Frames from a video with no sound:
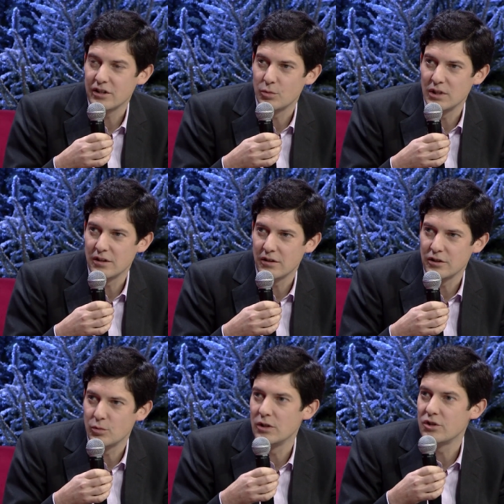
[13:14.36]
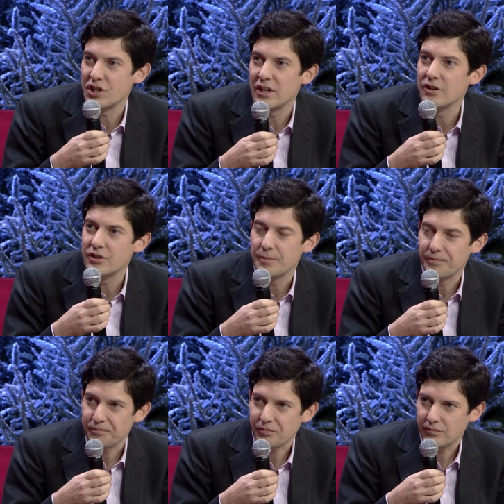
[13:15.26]
it's really, uh, it's really a challenge
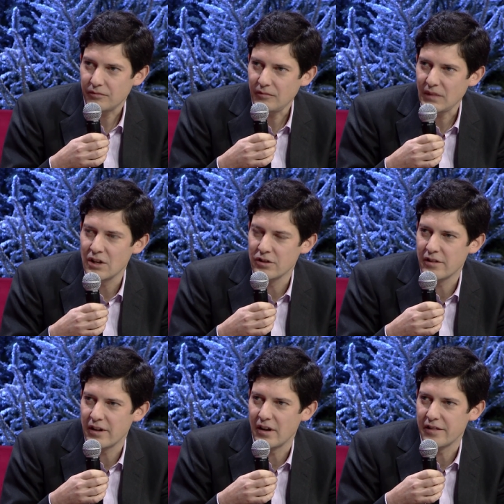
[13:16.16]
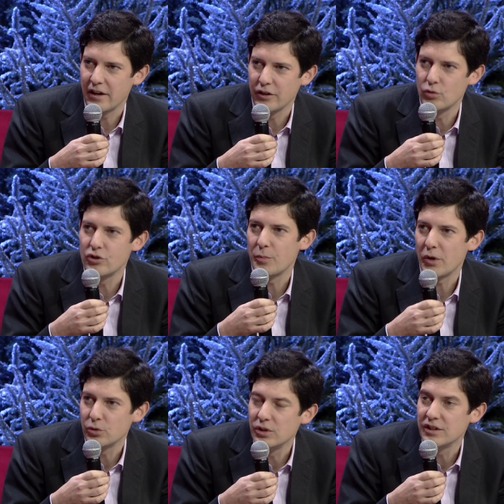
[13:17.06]
and there are, there are, huge
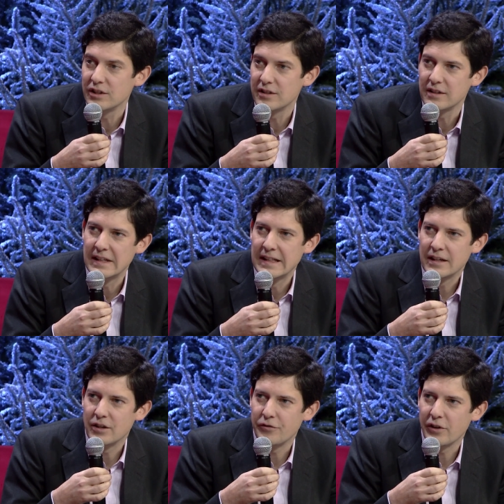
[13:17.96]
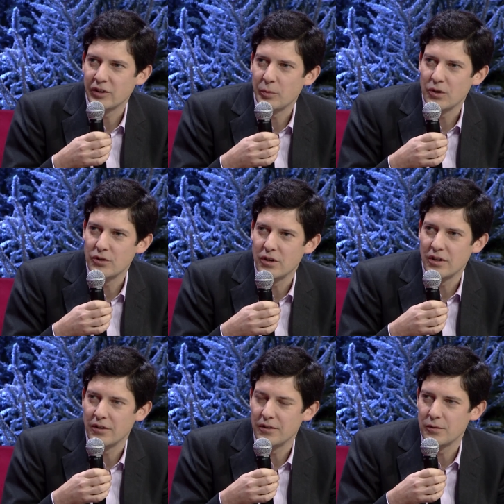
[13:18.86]
opportunities. Uh, for example,
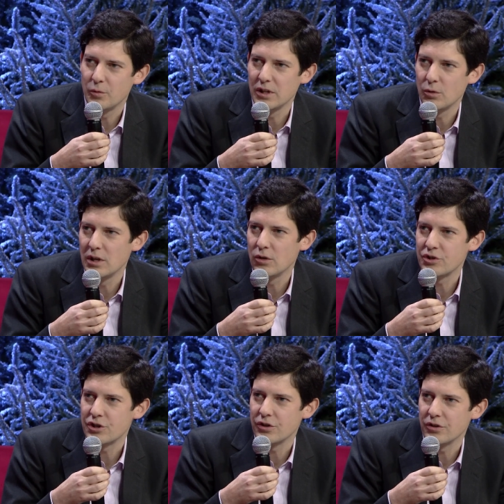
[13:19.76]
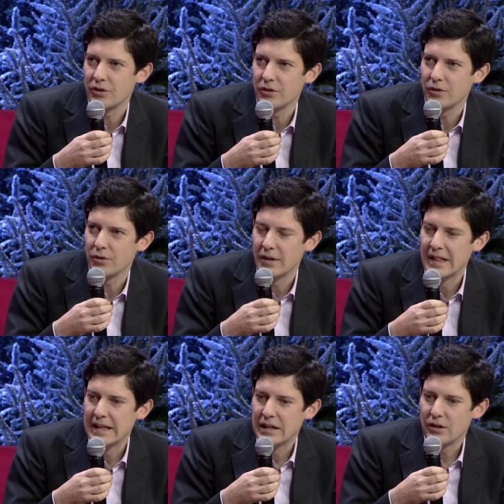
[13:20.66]
uh, we, we launched a,
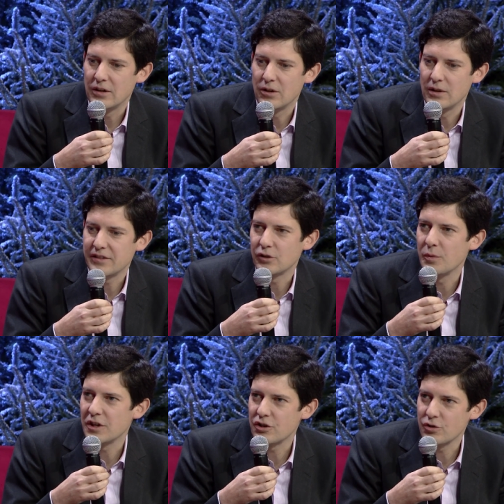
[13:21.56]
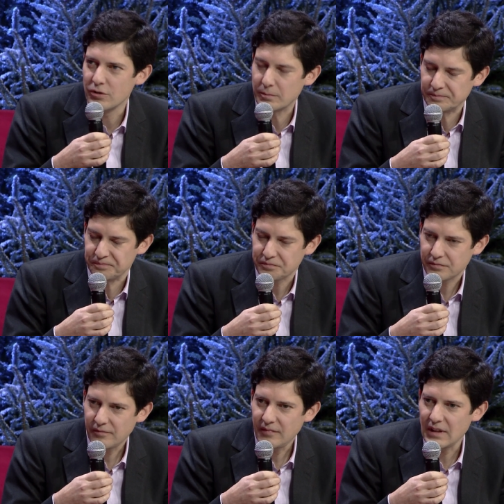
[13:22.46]
a, last commercial
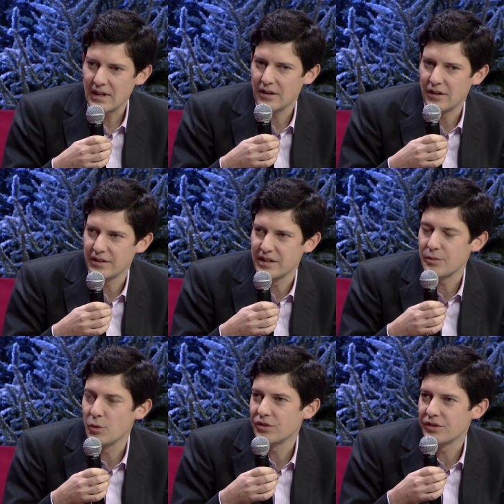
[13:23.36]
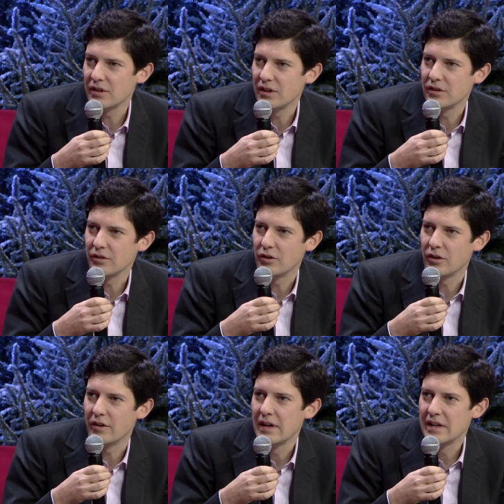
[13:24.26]
uh, this month, and
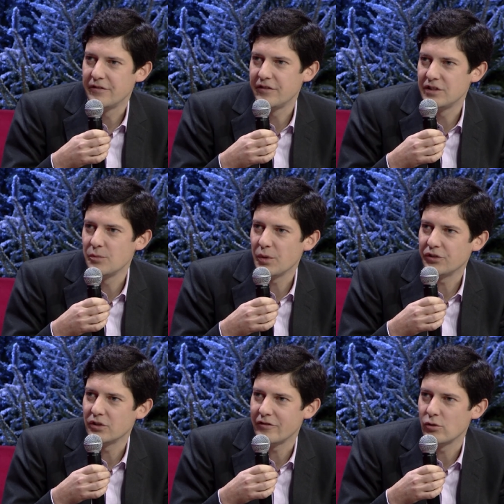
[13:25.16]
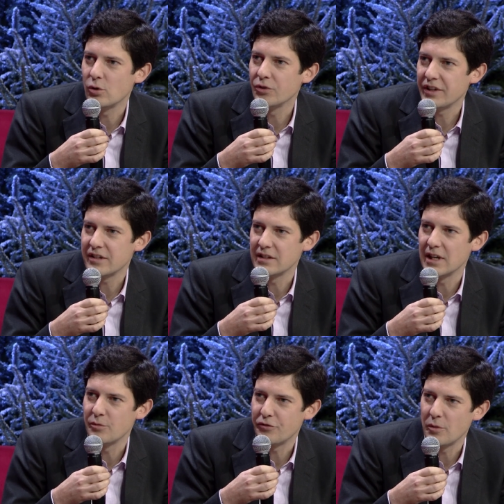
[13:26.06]
15% uh, of our contacts
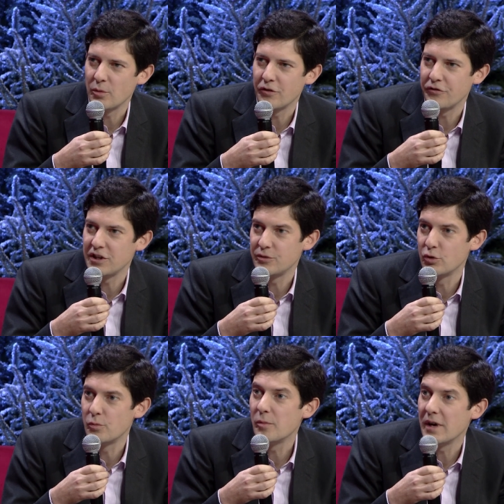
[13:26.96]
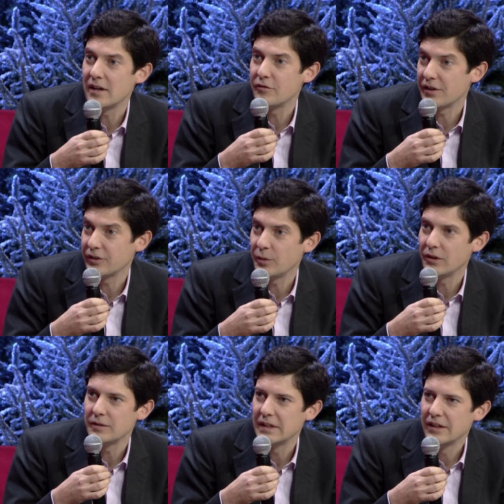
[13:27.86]
came from uh, Facebook Mobile, for example.